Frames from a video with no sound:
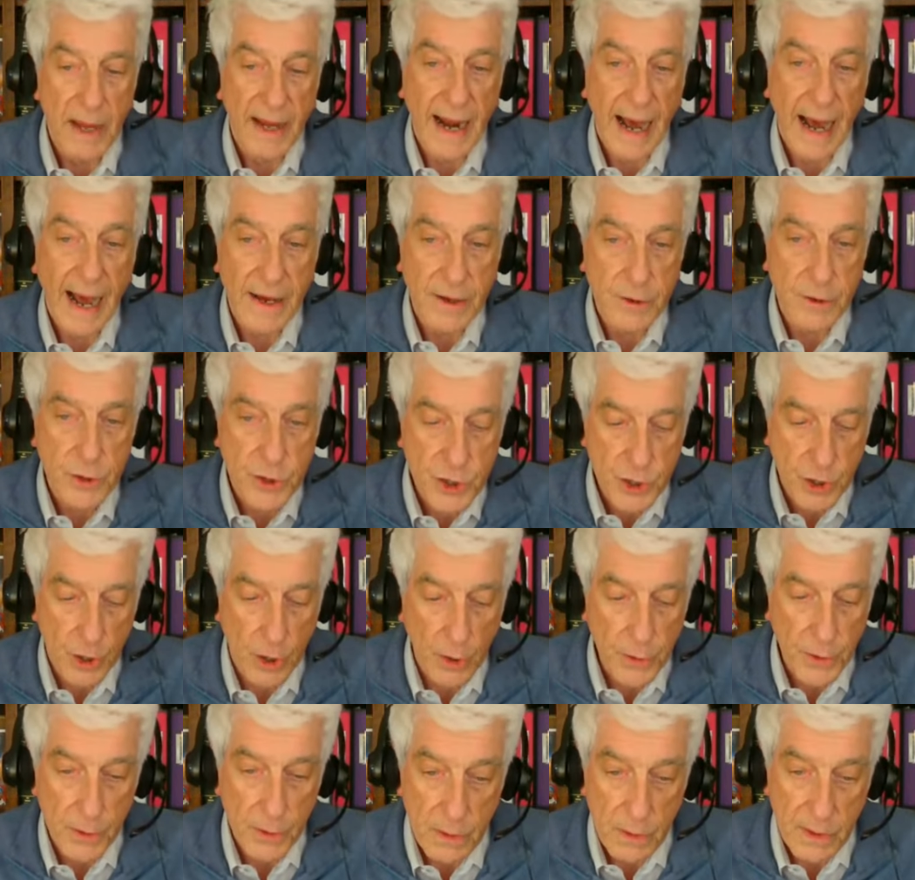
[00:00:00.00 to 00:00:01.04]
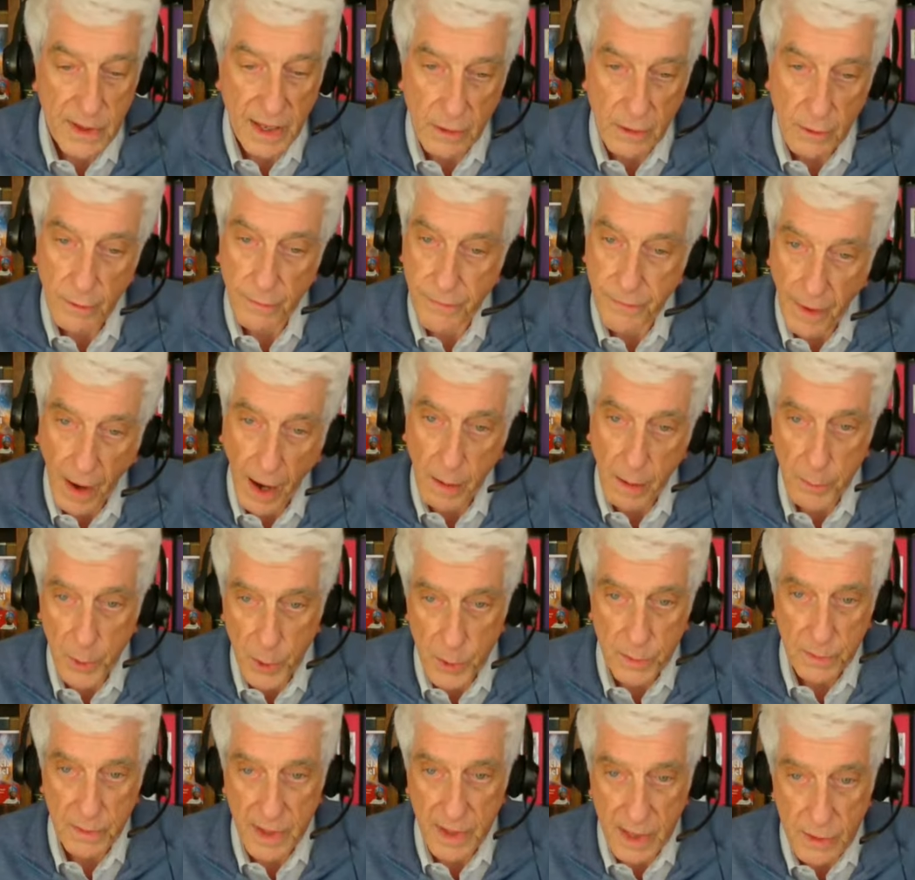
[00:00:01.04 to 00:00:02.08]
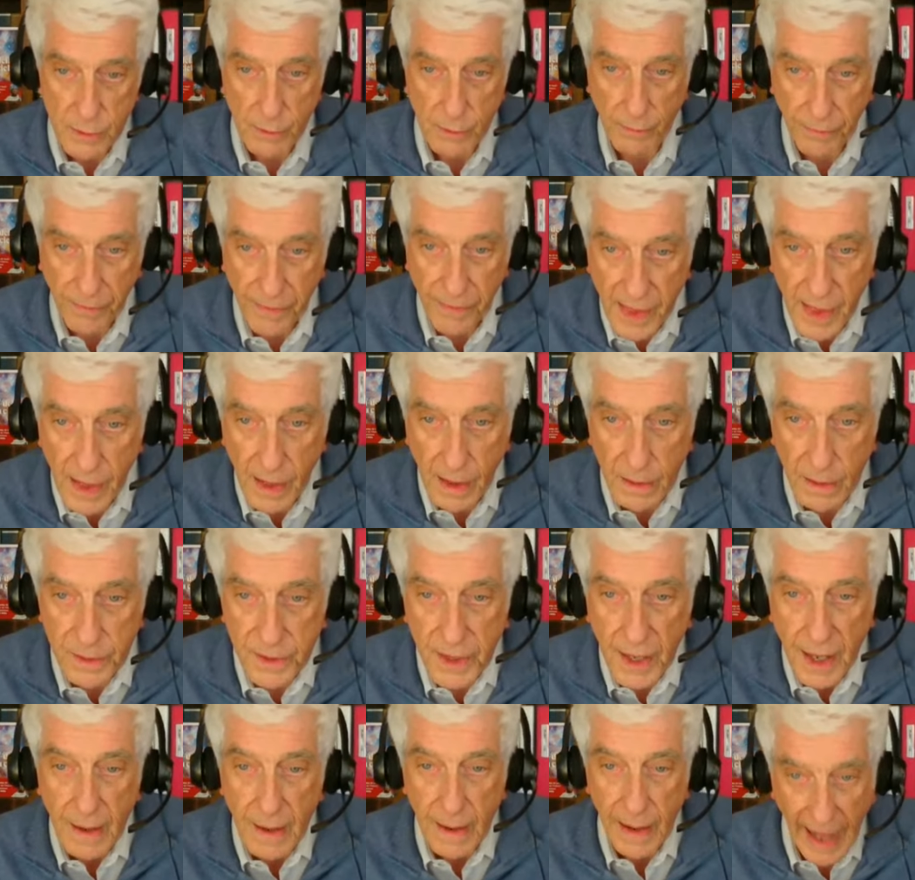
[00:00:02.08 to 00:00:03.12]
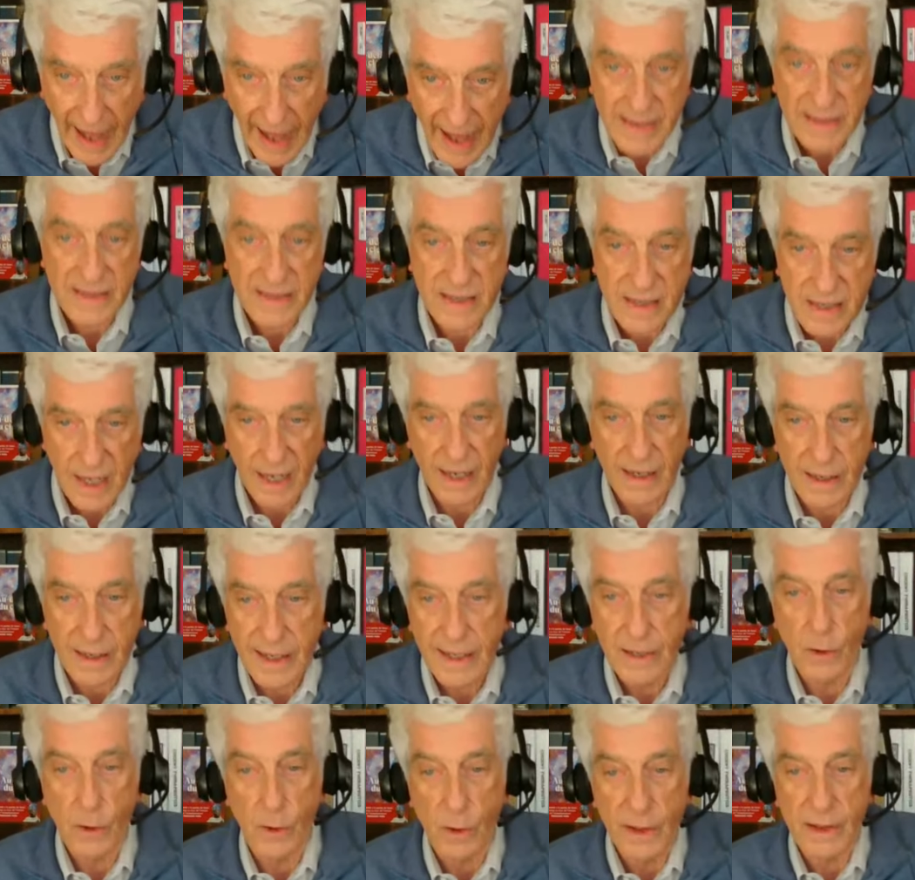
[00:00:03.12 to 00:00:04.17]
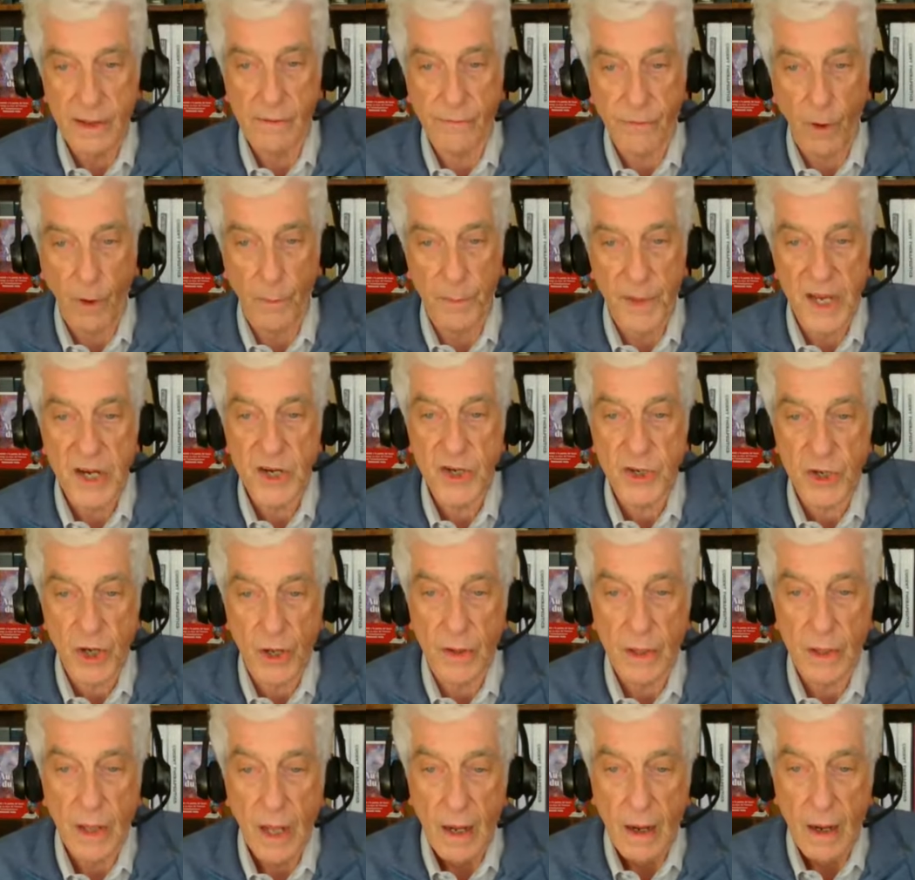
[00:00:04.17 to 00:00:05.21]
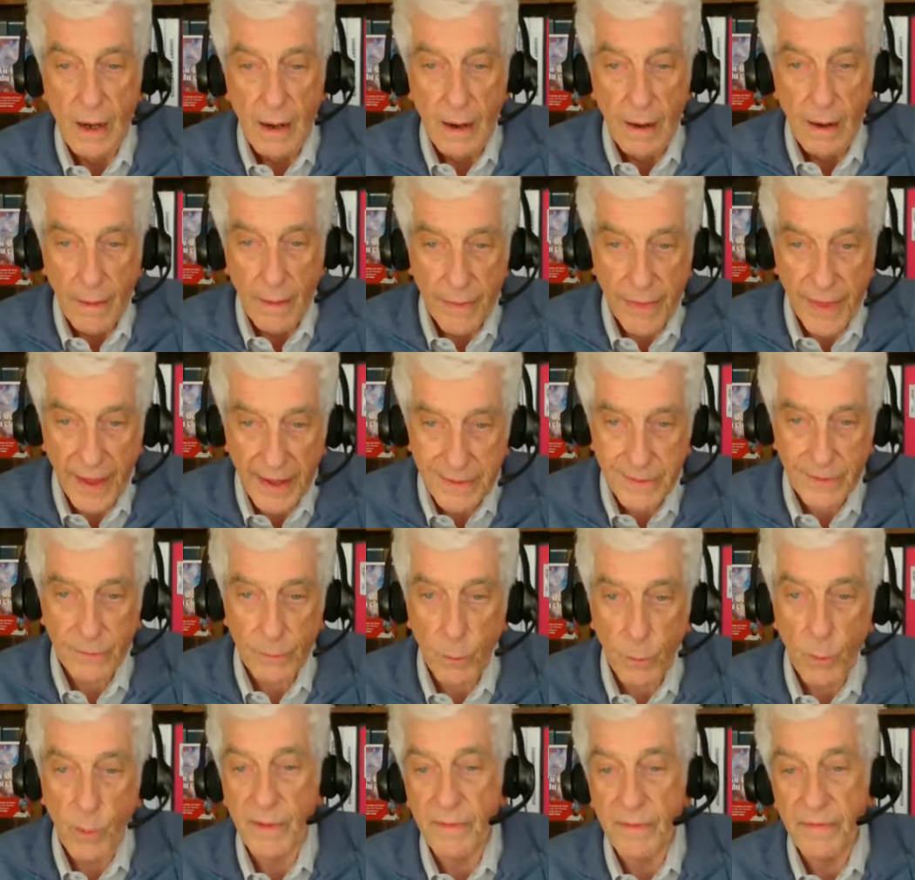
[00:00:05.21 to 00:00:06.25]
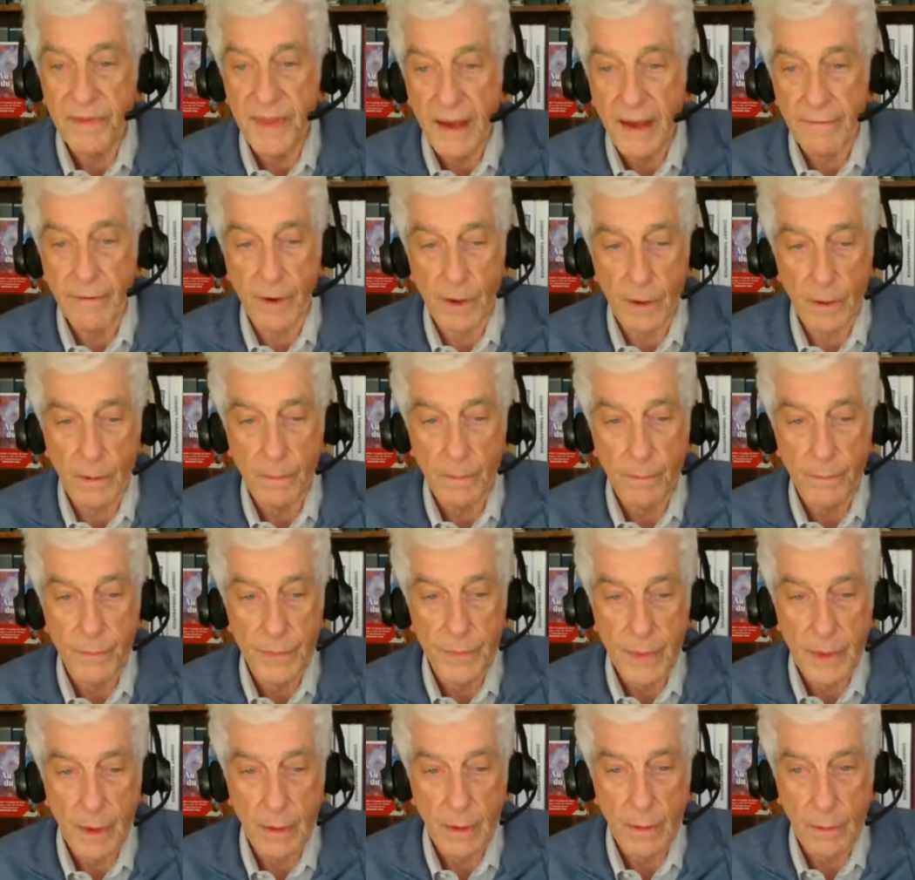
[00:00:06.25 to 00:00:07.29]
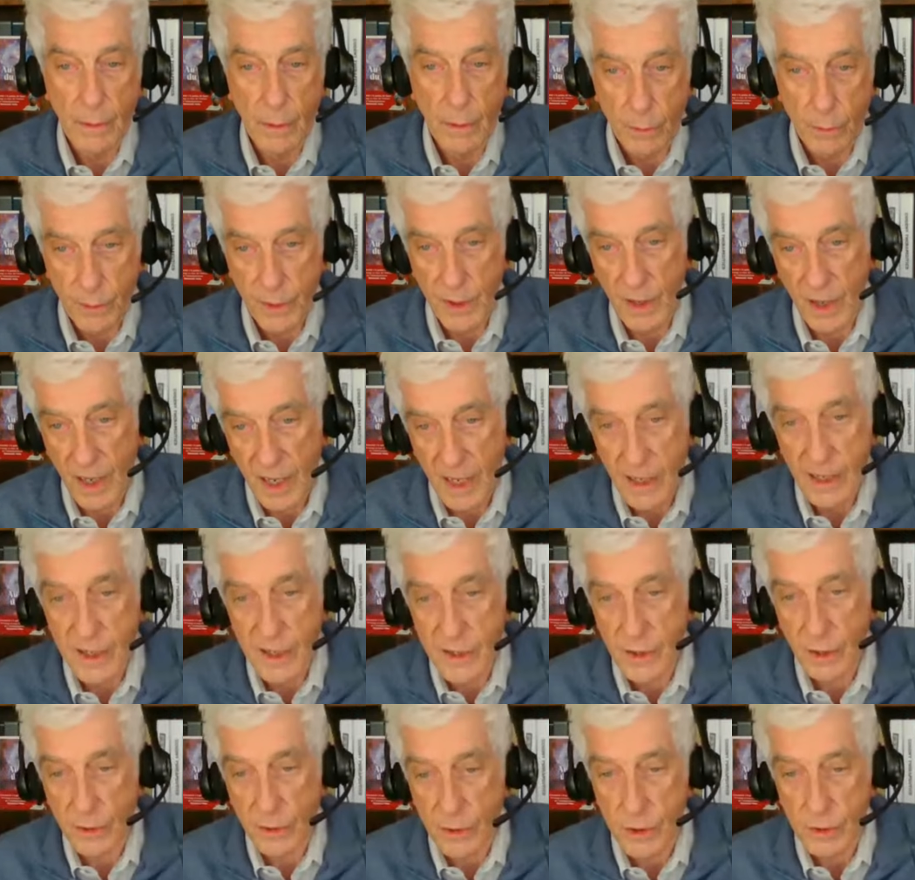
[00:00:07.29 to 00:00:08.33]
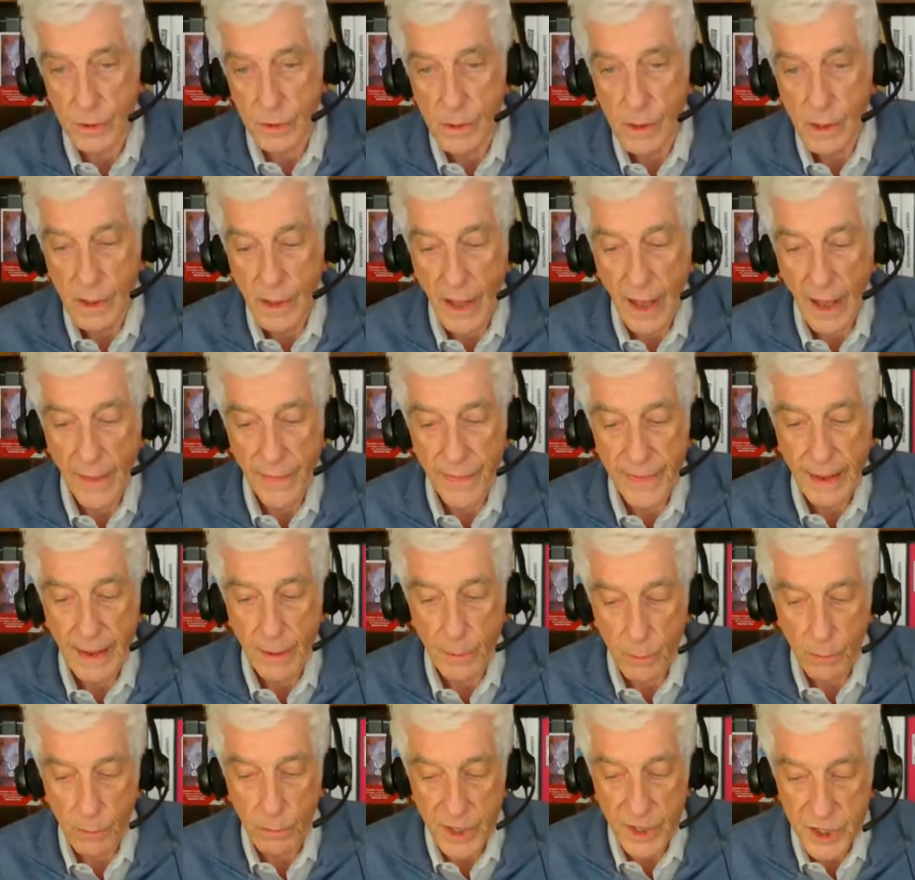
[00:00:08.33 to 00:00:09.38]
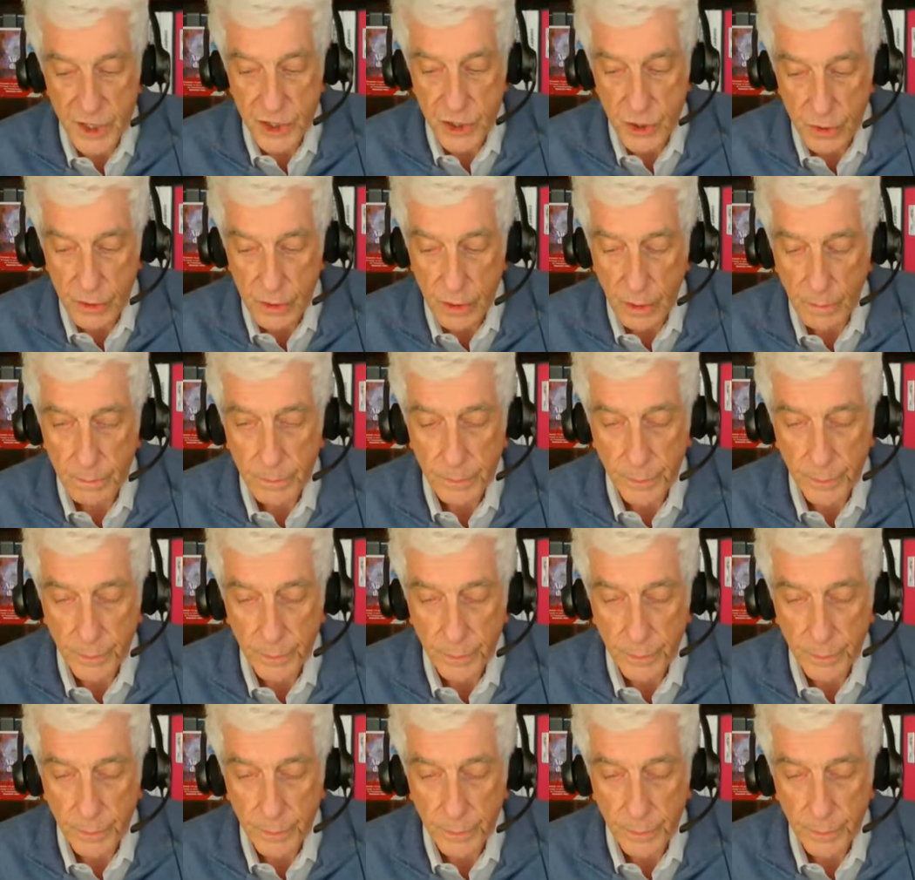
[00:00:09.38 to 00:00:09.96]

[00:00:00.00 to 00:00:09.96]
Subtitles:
But I assure you that the farmer in the field has technical information that we've never really listened to, and we should.